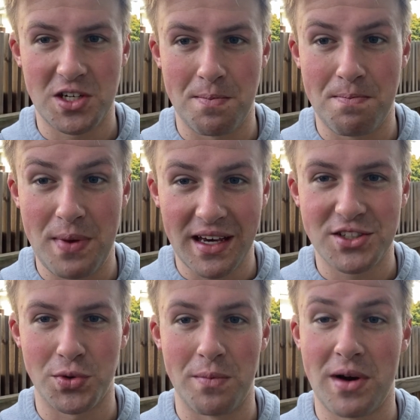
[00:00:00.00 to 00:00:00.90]
a big
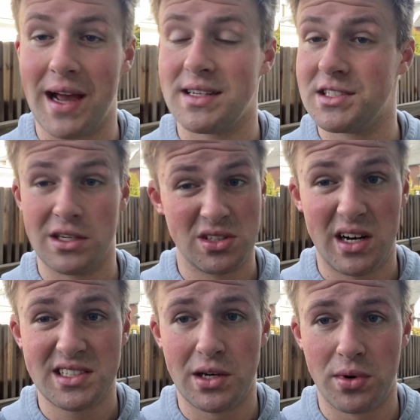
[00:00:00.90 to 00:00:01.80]
swim practice. It was
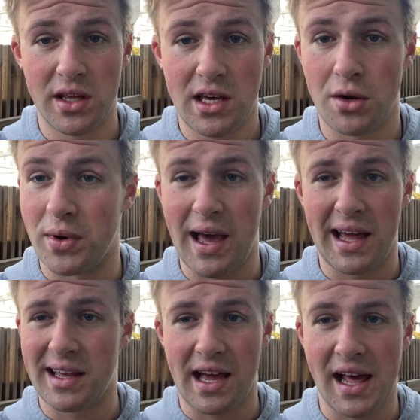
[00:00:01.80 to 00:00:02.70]
honestly really good. We kind
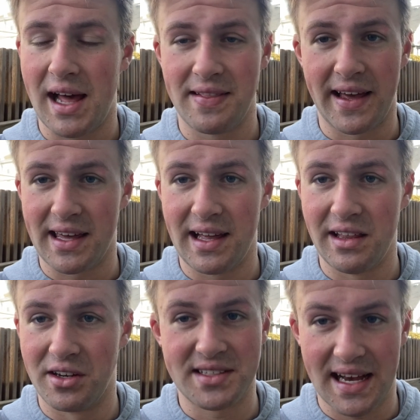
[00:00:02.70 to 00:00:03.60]
of had like a
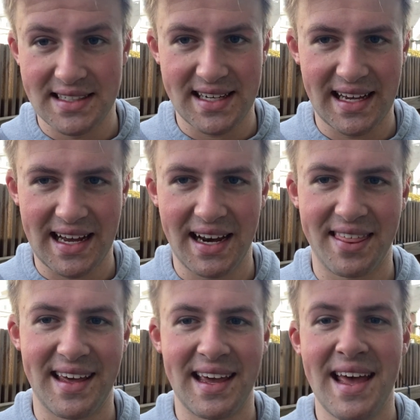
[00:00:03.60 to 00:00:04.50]
little test set kind of
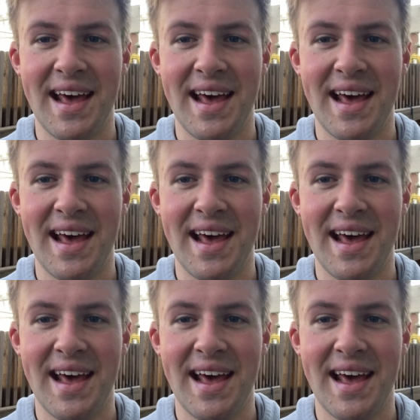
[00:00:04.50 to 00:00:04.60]
thing.